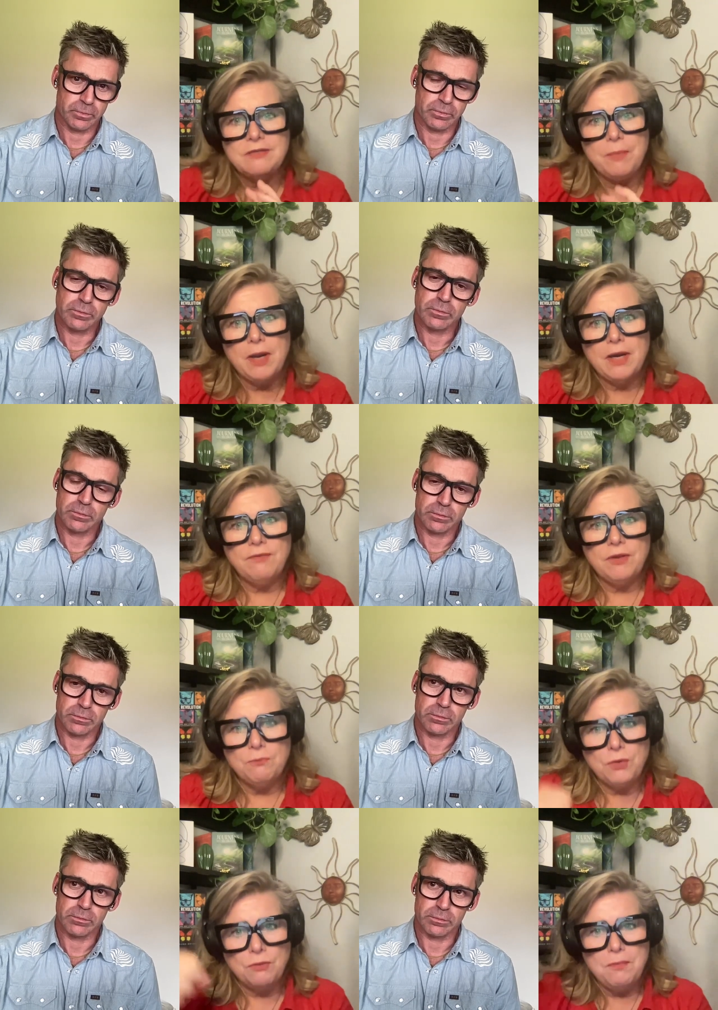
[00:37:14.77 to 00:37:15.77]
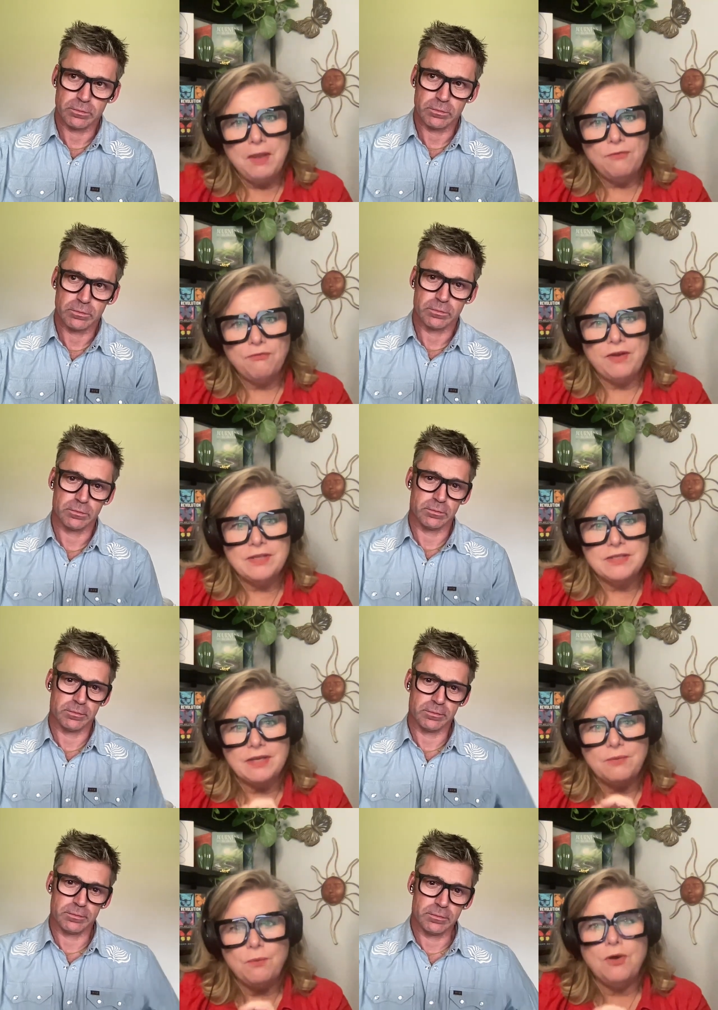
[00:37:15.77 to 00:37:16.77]
Speaker 1: of mine, I've got good male friends.
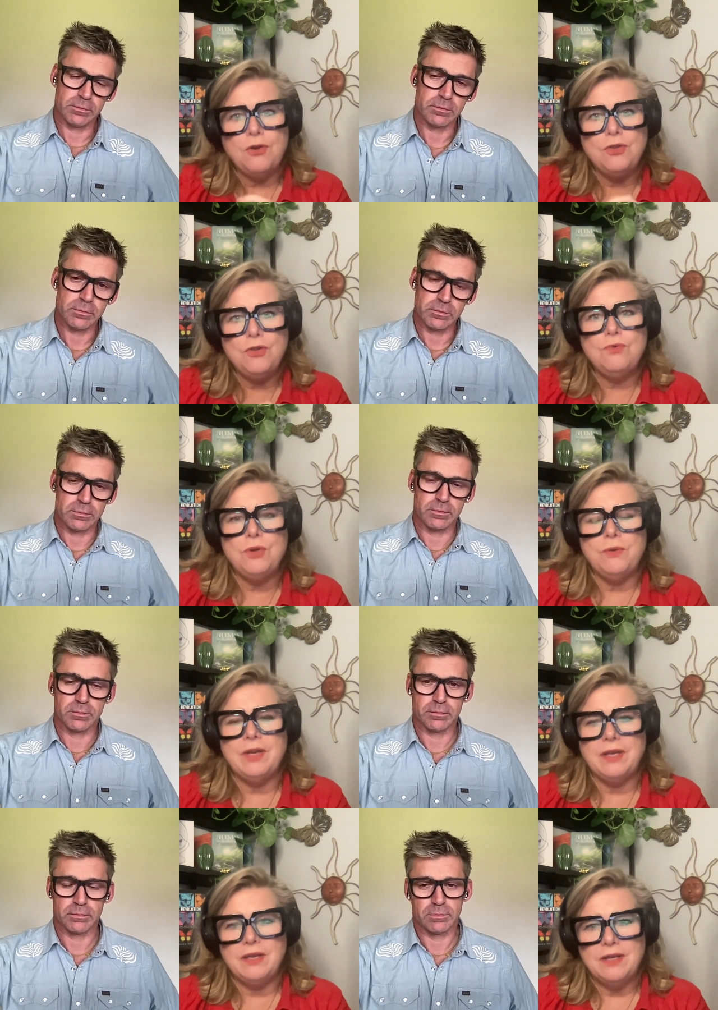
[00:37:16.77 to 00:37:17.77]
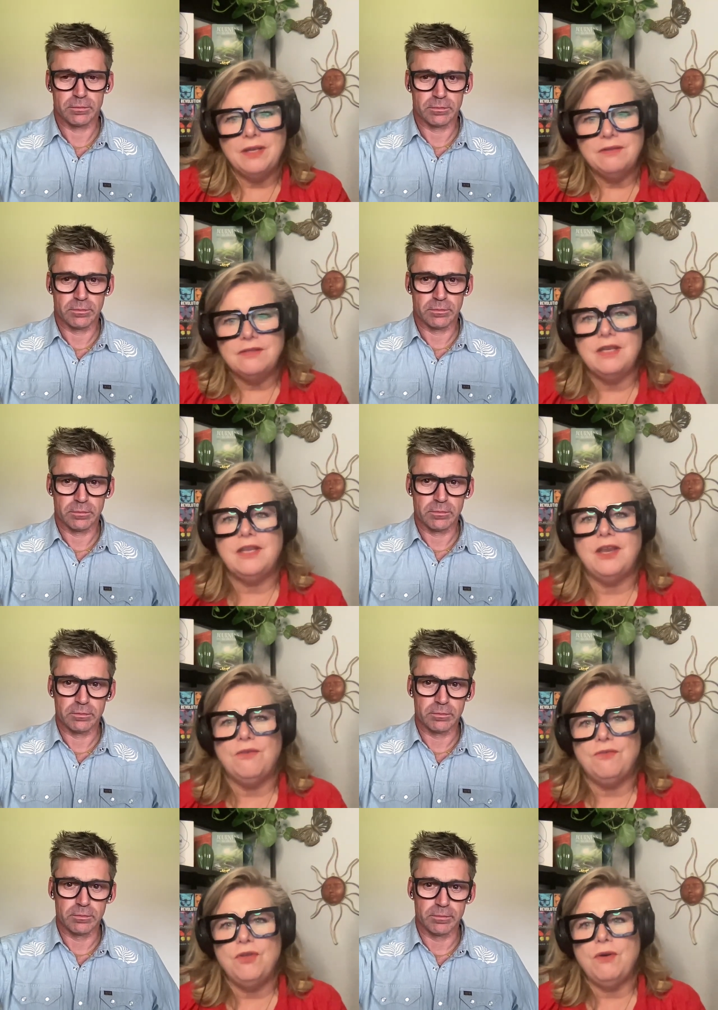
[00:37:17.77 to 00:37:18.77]
Like, what are you doing to take care
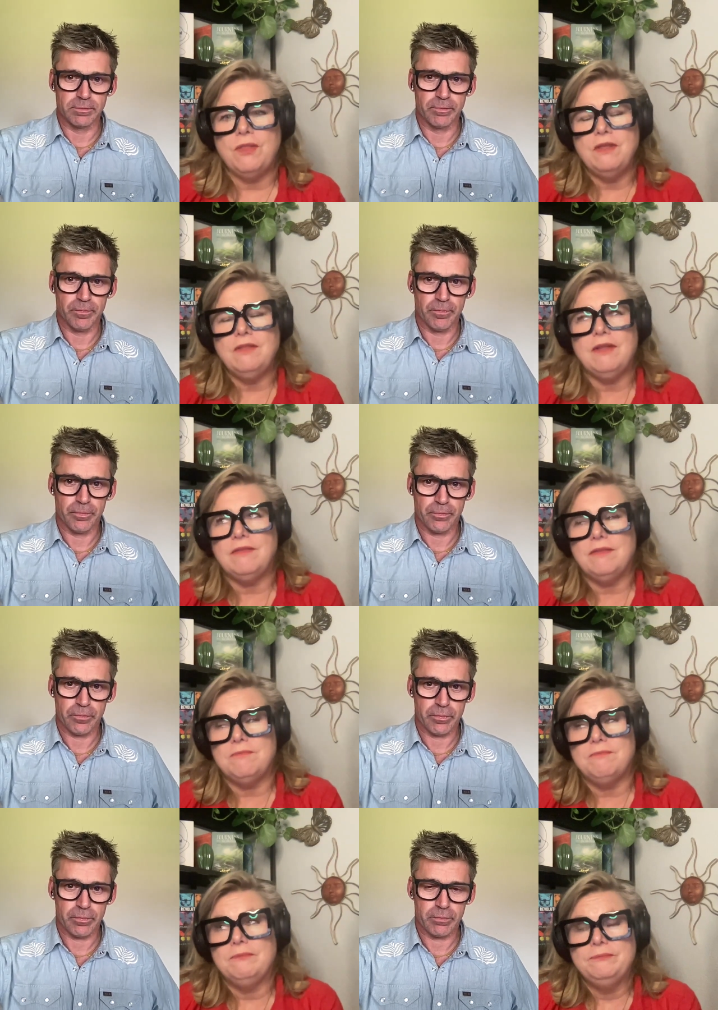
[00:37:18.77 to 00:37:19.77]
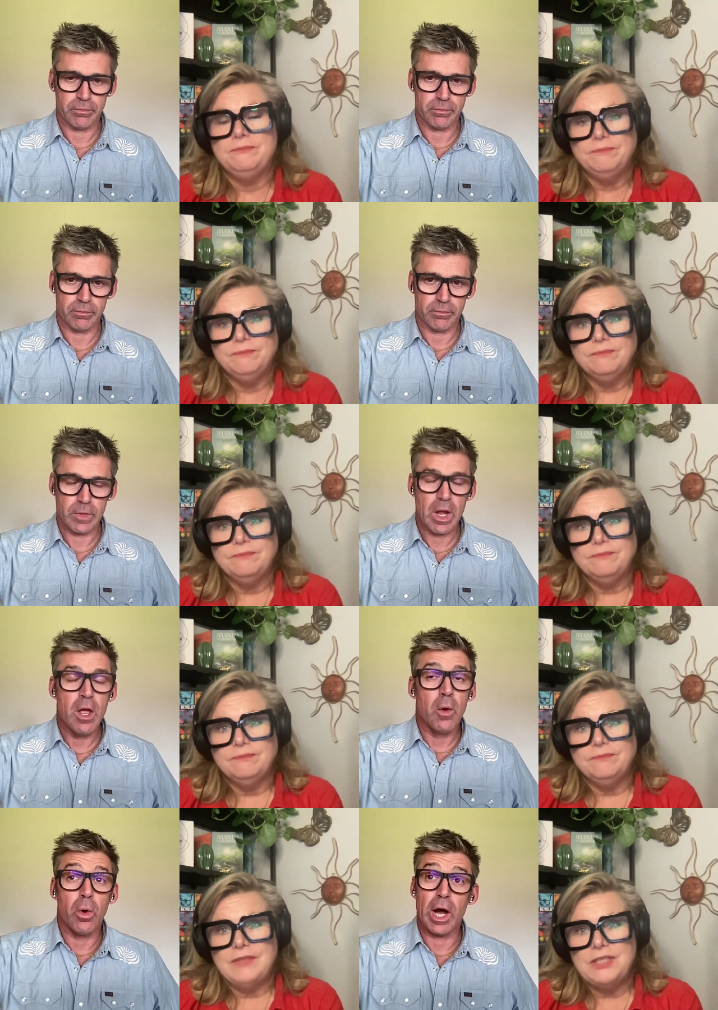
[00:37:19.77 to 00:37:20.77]
of you? I think that's
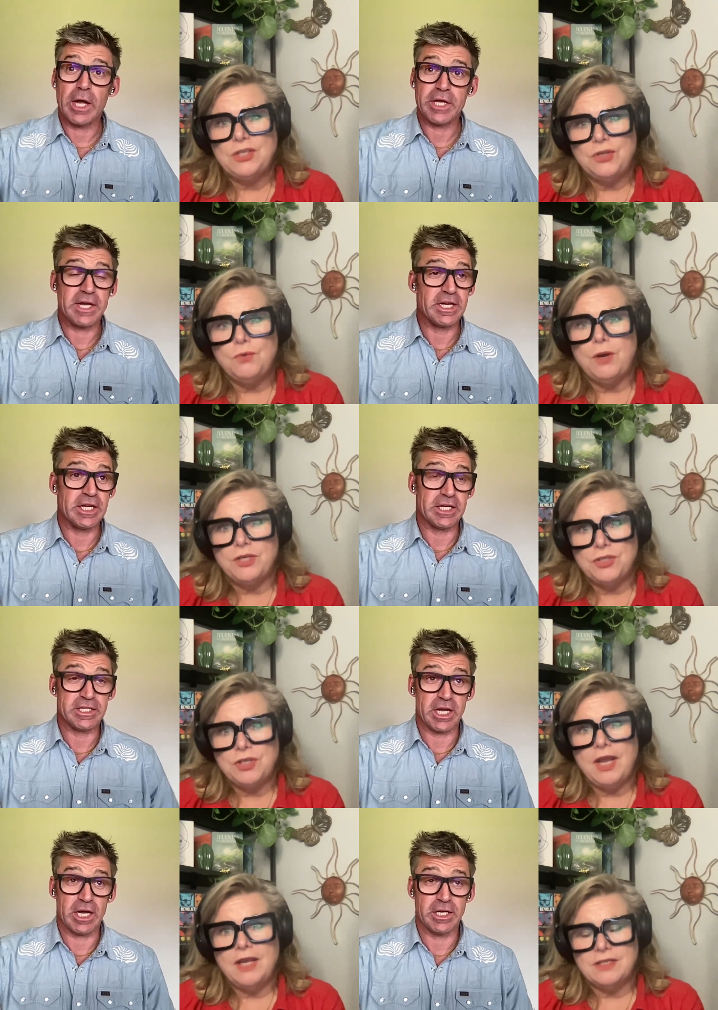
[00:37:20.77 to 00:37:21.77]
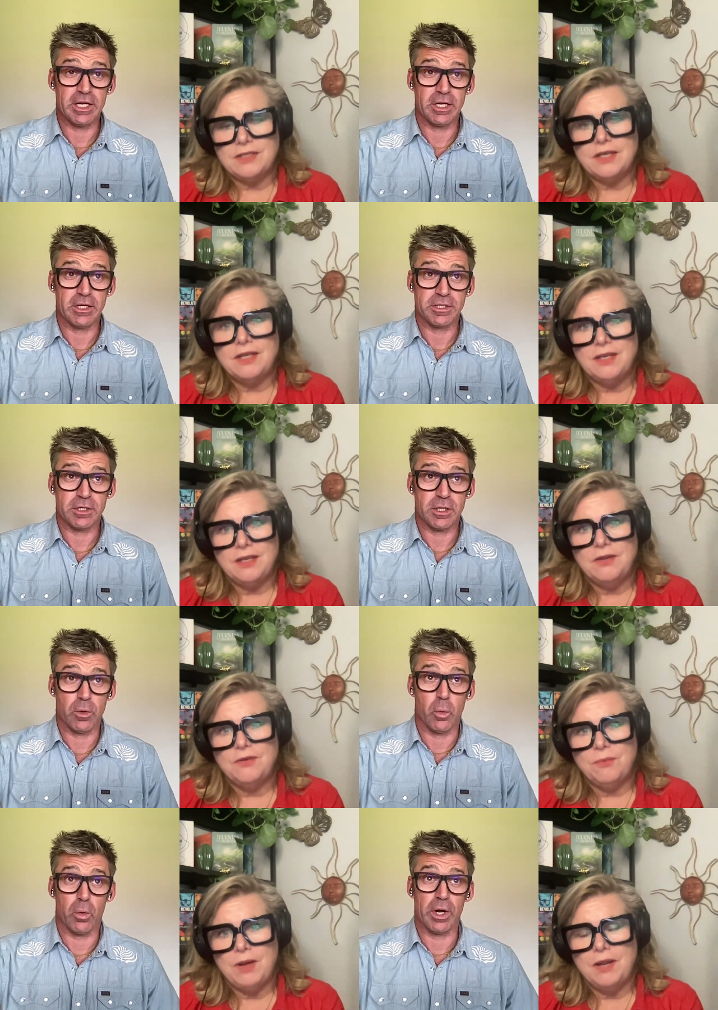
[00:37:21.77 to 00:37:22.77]
Speaker 2: well, I did
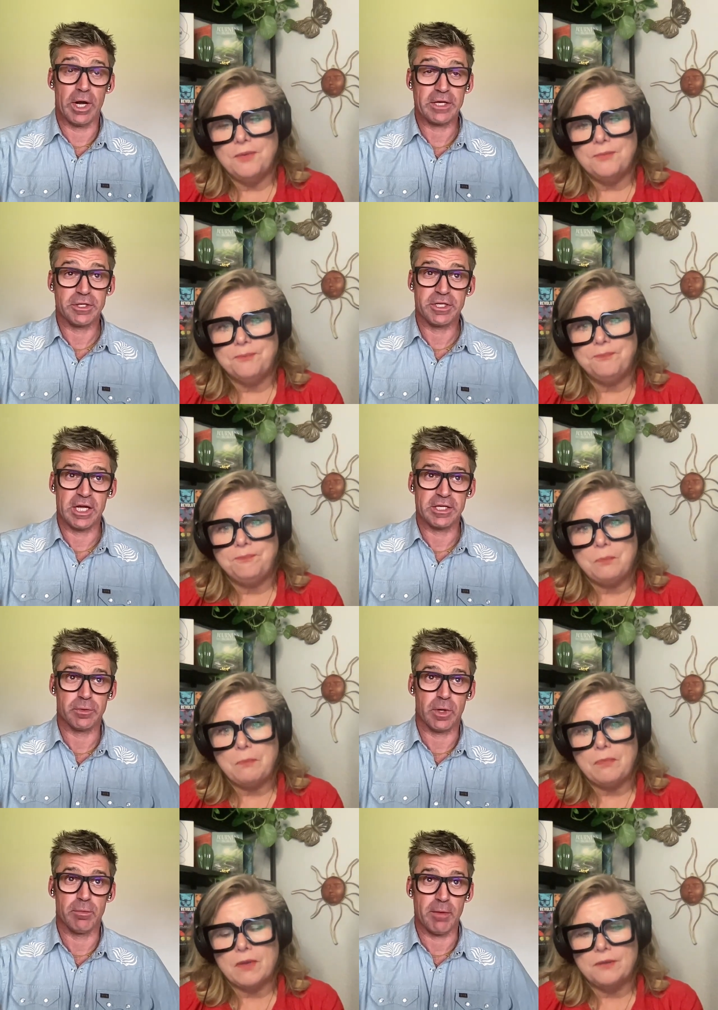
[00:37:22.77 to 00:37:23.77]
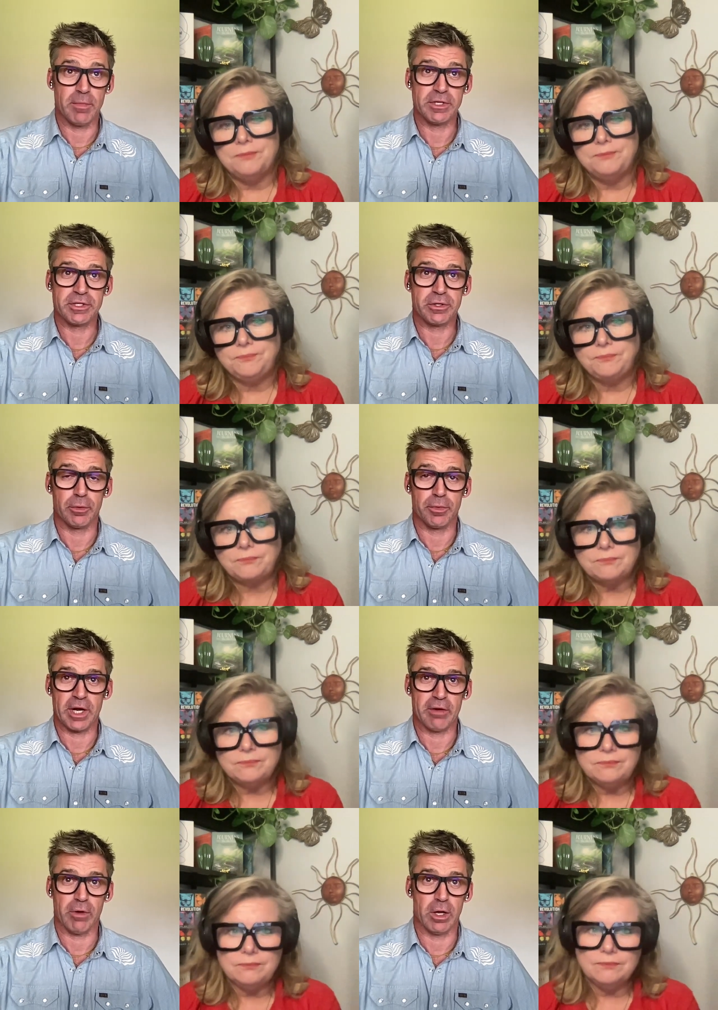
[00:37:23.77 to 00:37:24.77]
an exercise in my men's group
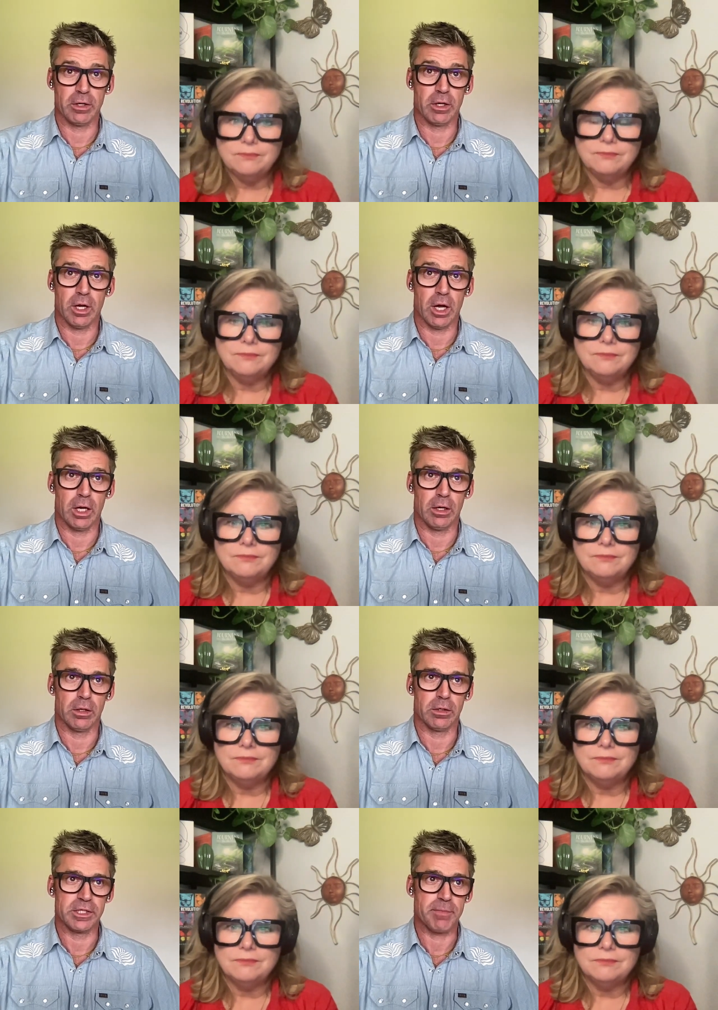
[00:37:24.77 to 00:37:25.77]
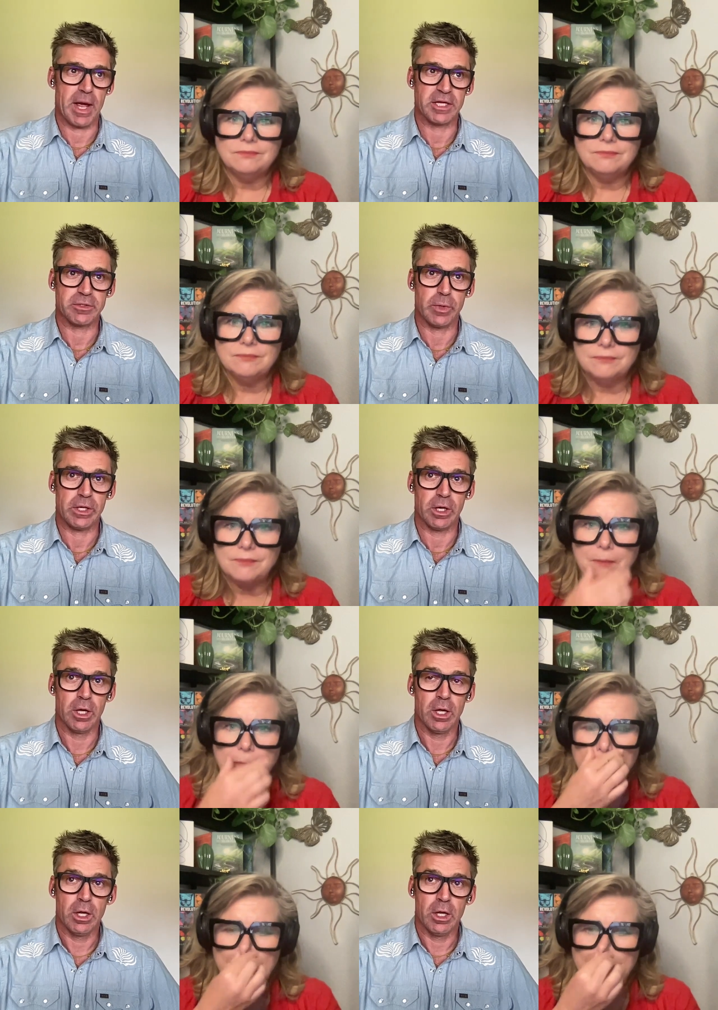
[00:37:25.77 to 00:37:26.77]
that I run this past week,